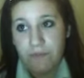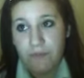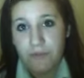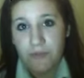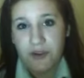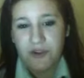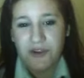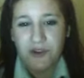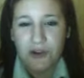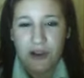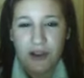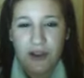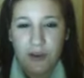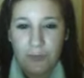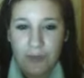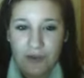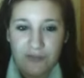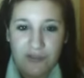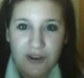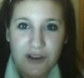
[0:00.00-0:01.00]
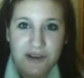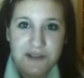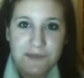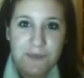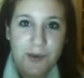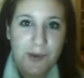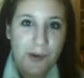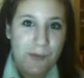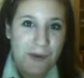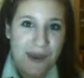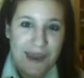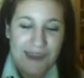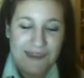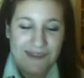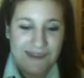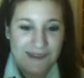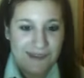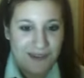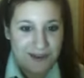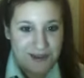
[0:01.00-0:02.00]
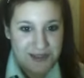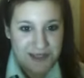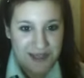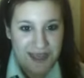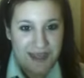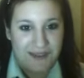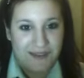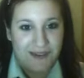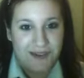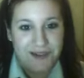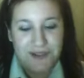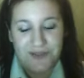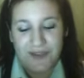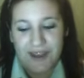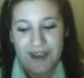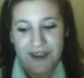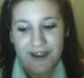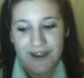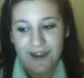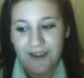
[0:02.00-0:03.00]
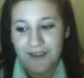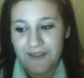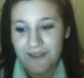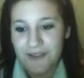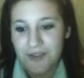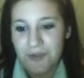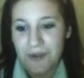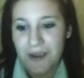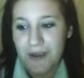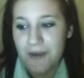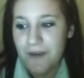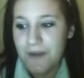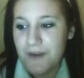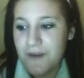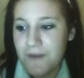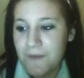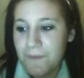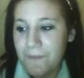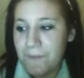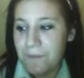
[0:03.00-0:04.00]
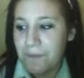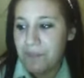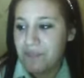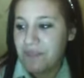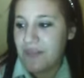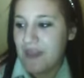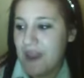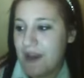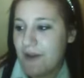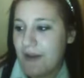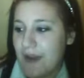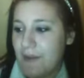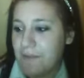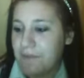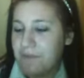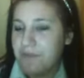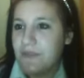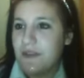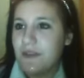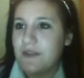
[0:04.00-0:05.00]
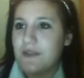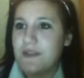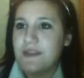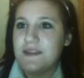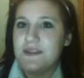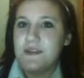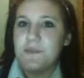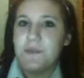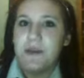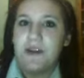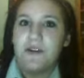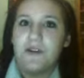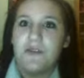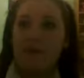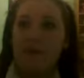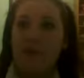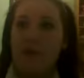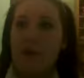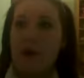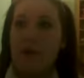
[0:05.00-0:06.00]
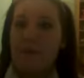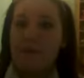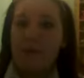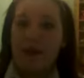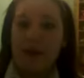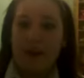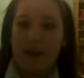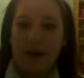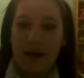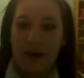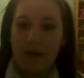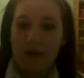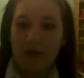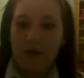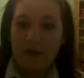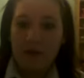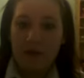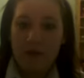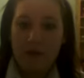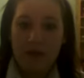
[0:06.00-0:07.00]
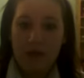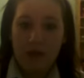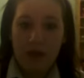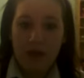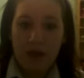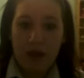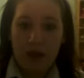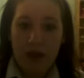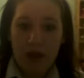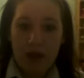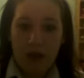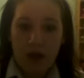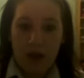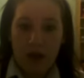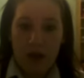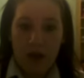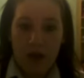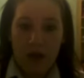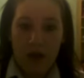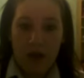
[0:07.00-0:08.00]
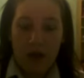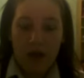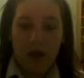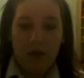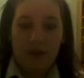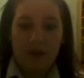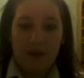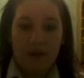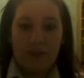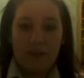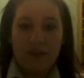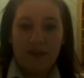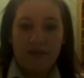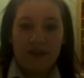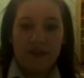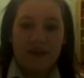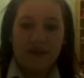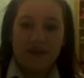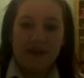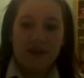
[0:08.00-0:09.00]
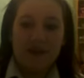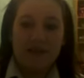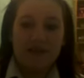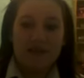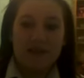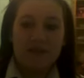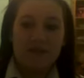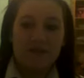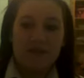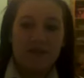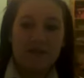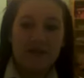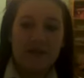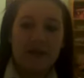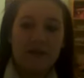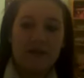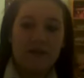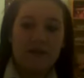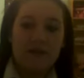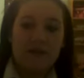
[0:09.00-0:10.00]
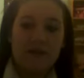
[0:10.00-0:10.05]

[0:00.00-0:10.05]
I do like a bit of Lush. My mum hates it though, she gets loads of headaches from it. Anyway, this has been on about a minute now. Oh dear, my flashlight has just fallen out.